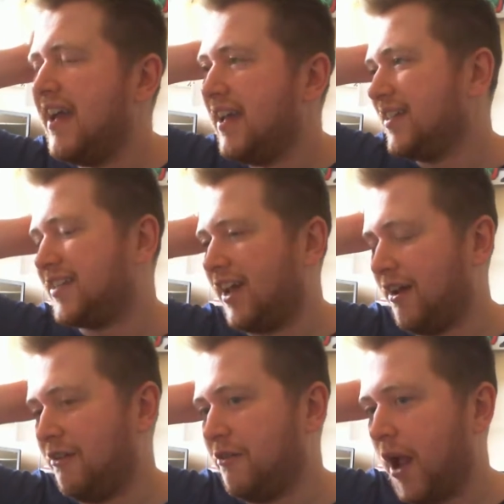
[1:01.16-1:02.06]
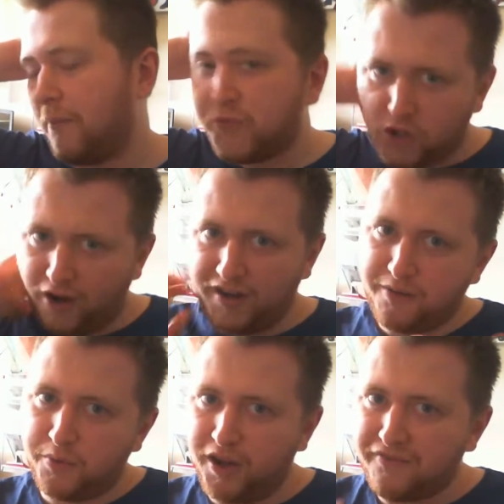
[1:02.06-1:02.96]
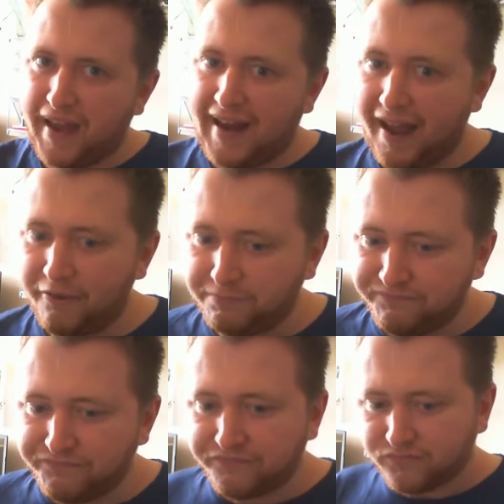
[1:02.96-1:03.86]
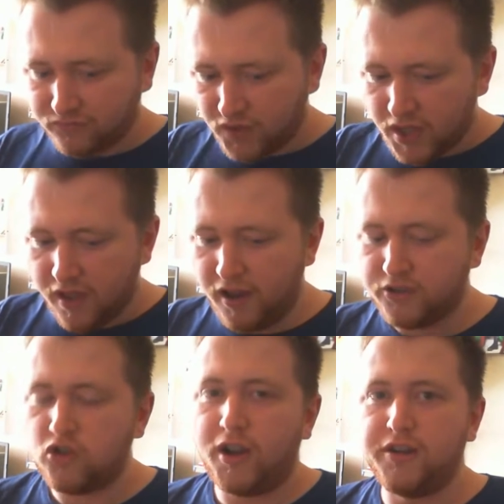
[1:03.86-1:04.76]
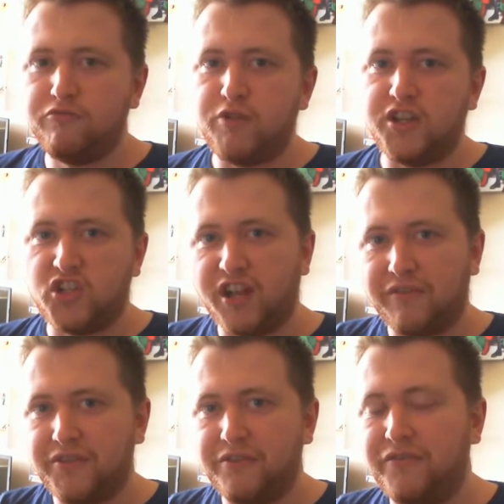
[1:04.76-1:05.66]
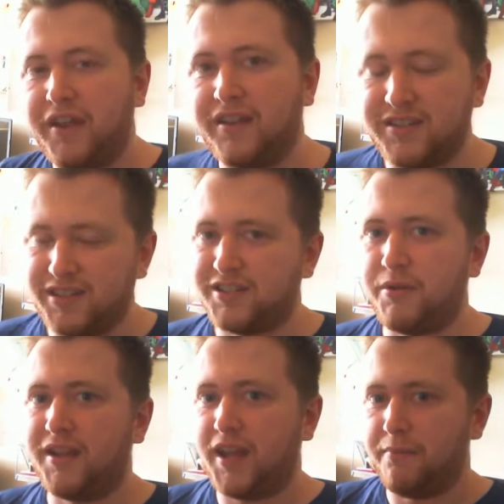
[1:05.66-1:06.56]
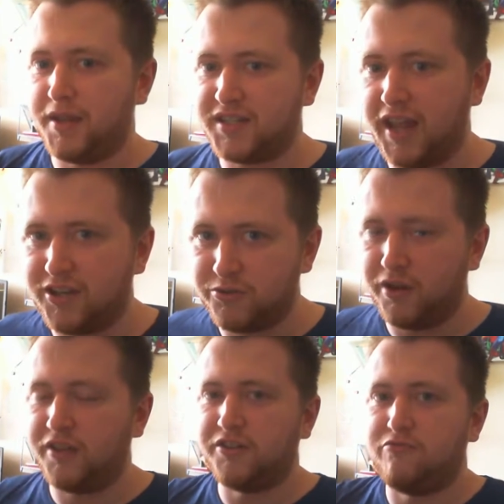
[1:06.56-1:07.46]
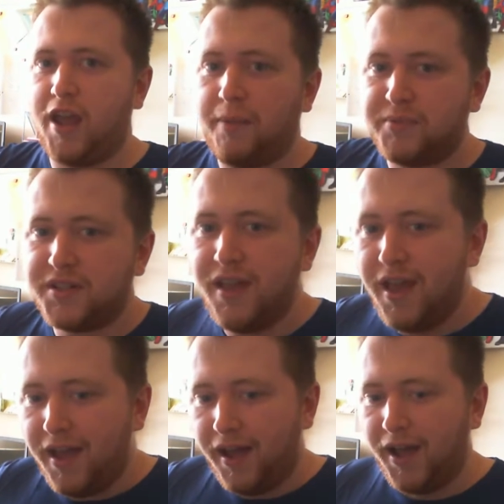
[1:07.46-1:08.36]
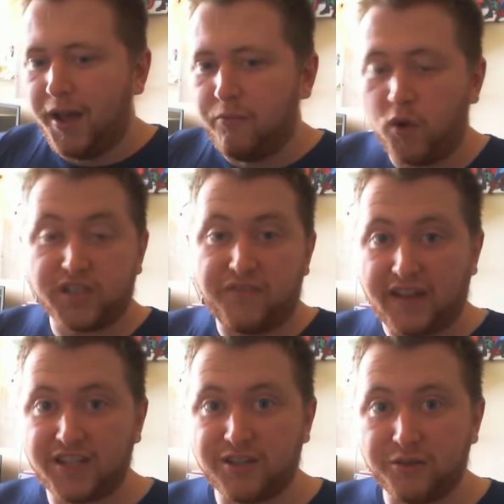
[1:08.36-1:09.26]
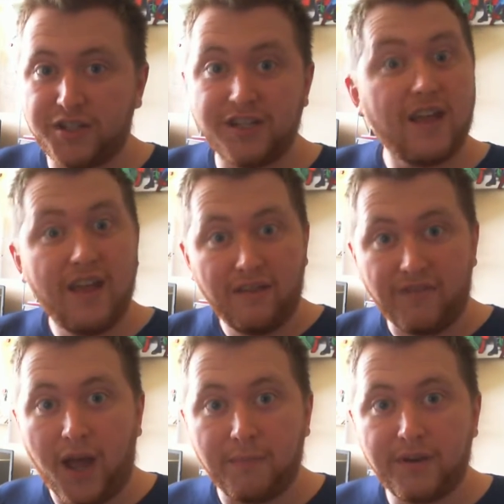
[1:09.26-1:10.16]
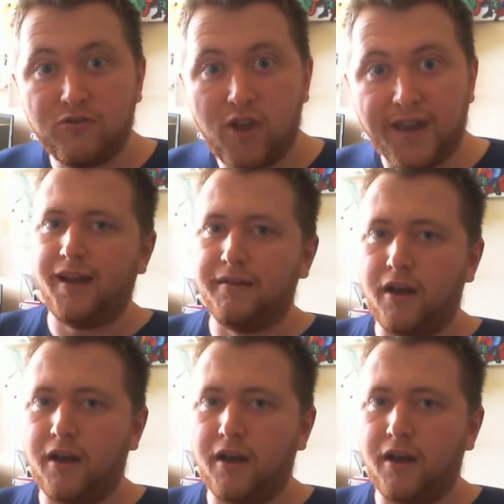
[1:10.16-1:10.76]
So I'm trying to work that out. Trying to rejig a few things just so I can get my schedule under wraps. Once that's sorted, that'll be great.